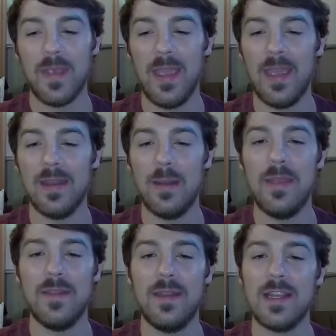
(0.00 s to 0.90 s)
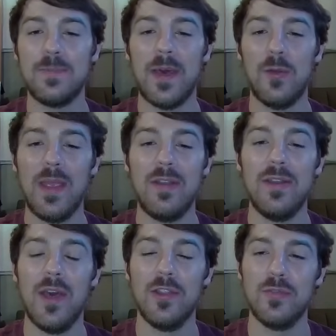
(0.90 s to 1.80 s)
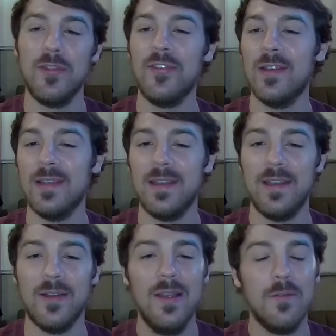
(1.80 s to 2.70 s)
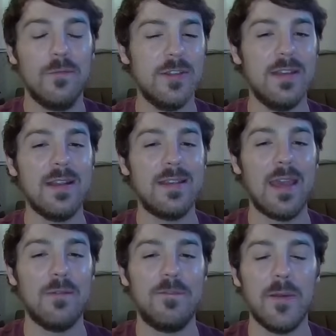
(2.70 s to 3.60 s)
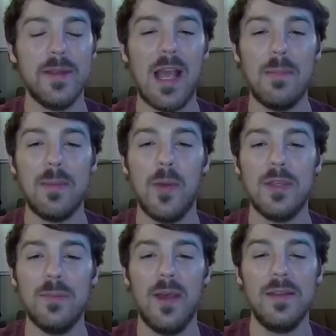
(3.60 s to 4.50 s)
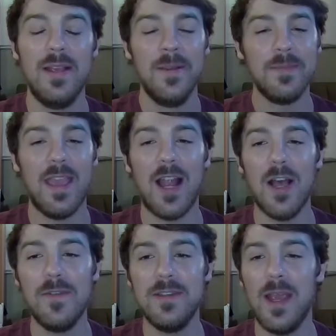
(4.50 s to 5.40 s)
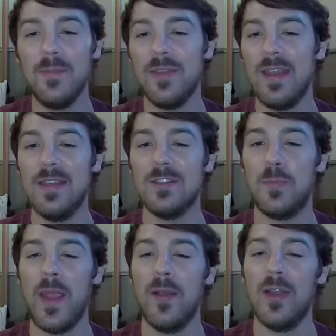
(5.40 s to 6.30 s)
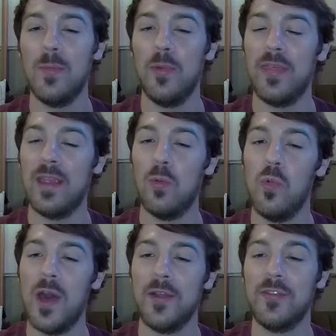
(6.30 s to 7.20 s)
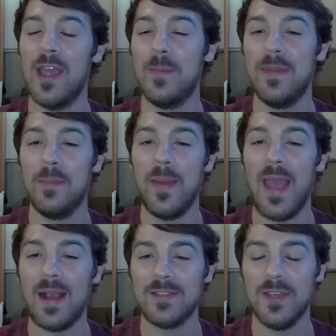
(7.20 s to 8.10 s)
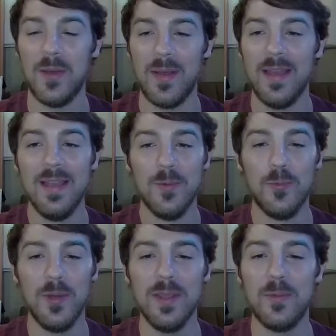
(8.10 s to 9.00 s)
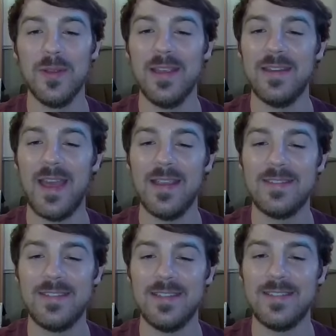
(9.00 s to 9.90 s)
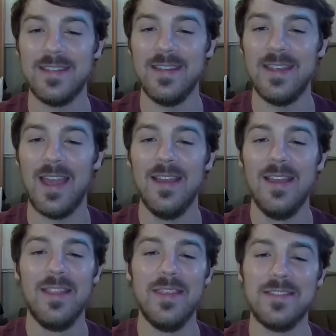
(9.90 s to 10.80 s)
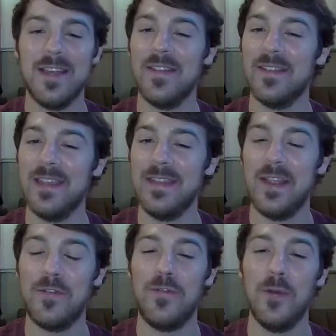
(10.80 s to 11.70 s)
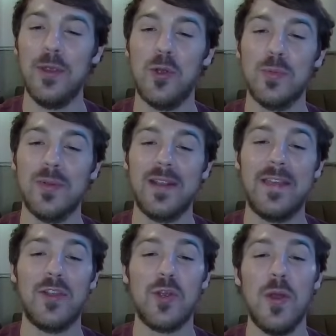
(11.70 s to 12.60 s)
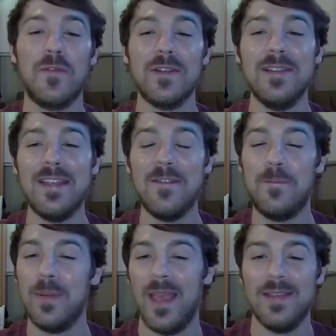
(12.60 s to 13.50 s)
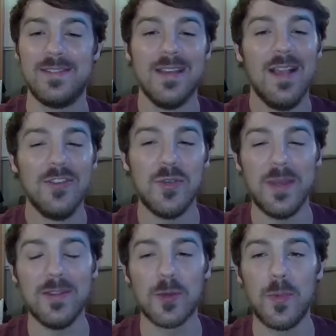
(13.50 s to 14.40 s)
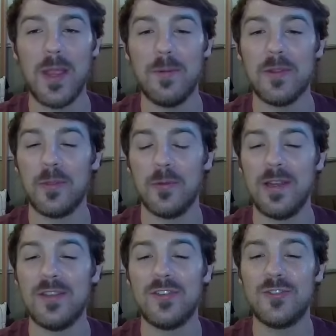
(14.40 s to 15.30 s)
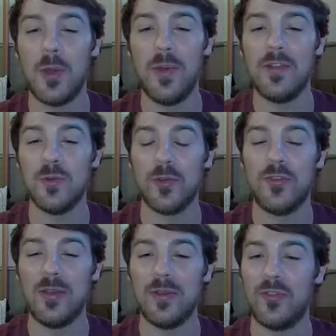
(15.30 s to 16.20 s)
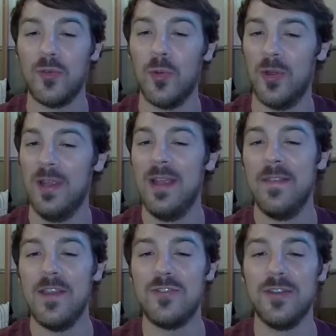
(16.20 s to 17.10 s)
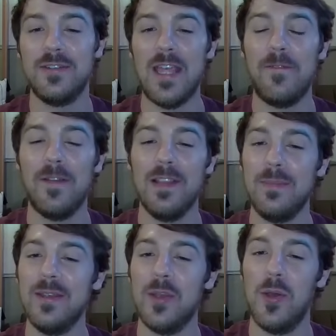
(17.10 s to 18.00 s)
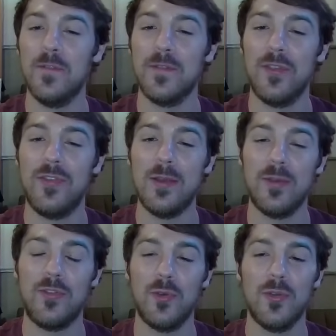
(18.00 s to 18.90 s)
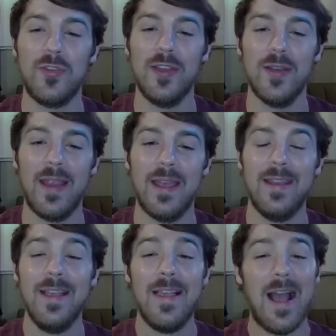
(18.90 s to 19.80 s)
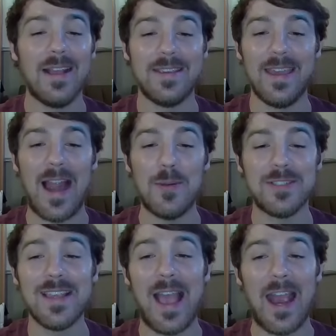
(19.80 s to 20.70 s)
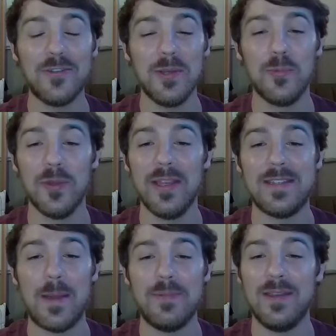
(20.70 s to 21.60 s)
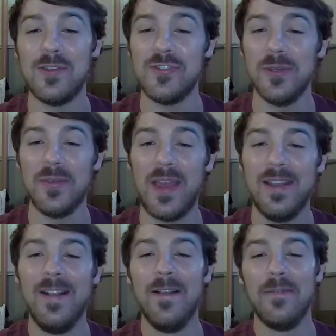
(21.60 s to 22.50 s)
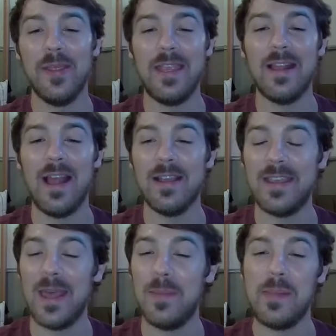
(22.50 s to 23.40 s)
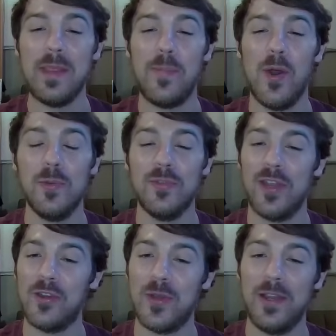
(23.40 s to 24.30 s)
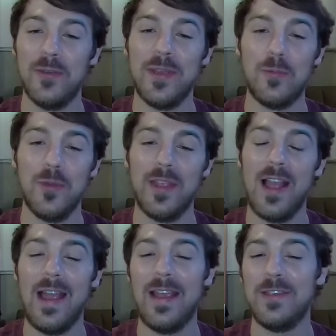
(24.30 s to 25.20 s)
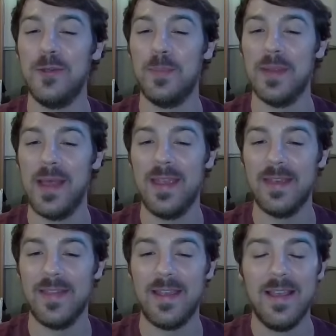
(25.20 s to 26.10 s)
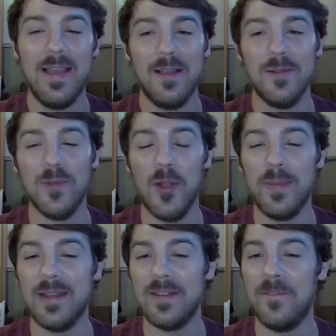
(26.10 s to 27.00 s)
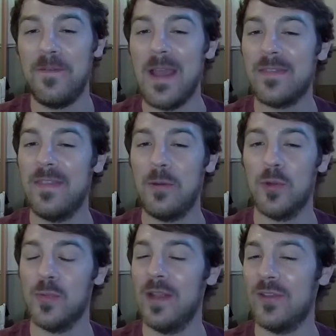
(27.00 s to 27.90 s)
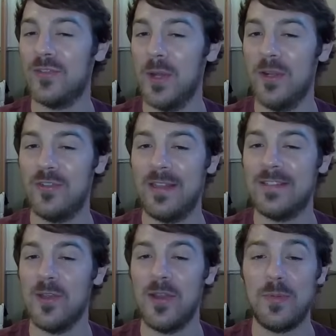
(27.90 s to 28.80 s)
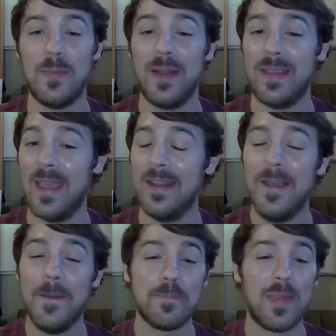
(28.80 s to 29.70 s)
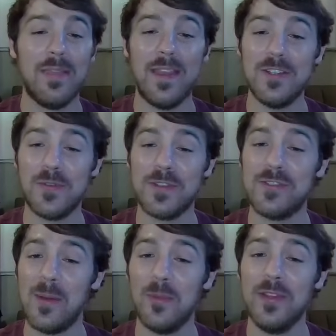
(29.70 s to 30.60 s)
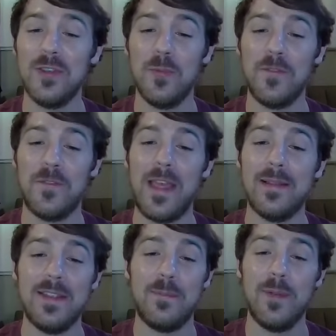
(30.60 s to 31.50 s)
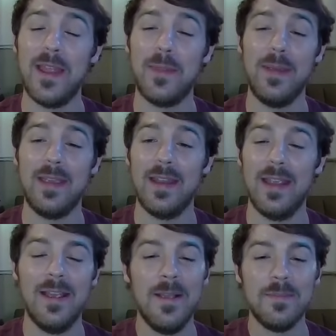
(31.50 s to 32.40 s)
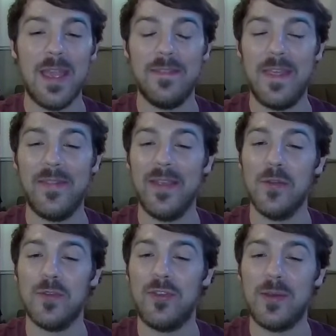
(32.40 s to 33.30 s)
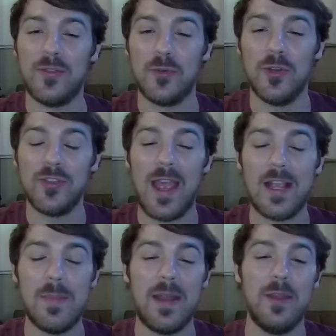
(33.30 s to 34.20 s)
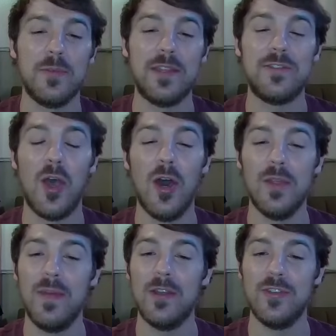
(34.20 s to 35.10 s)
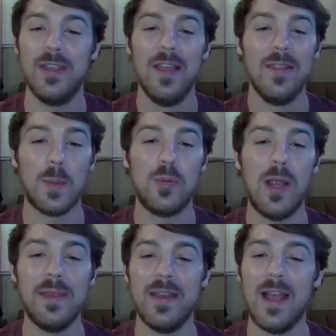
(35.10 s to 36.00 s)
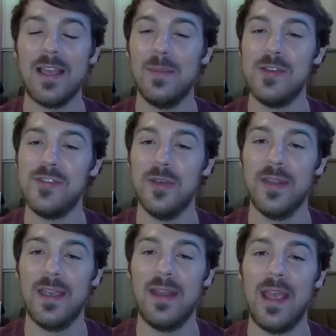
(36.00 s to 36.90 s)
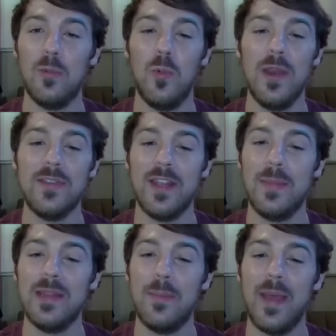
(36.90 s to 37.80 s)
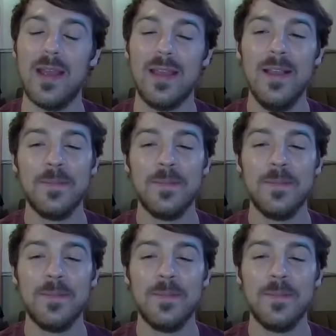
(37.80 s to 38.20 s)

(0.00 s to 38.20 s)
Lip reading: And in the next battle, we have another Virizion lead here. Virizion, again, a very common Pokemon, and oftentimes it is paired up with like a water type in the back. So really, really nice to see this on the lead. They're fully core broken again. They're going for Leaf Blades. So either way, whether they're running Stone Edge or Sacred Sword, they should definitely be going for the Sacred Swords here. And again, I was actually really tempted to shield that, thinking, again, maybe the opponent was going to try to do like a really high IQ play and like lull me into the fact that they weren't running Stone Edge and then Stone Edge me. But again, they just for some reason went for that Leaf Blade at the beginning, and then they go for Sacred Swords. I come out of here with a ton of energy. They're probably not going to be shielding it, and what is going to be in the back?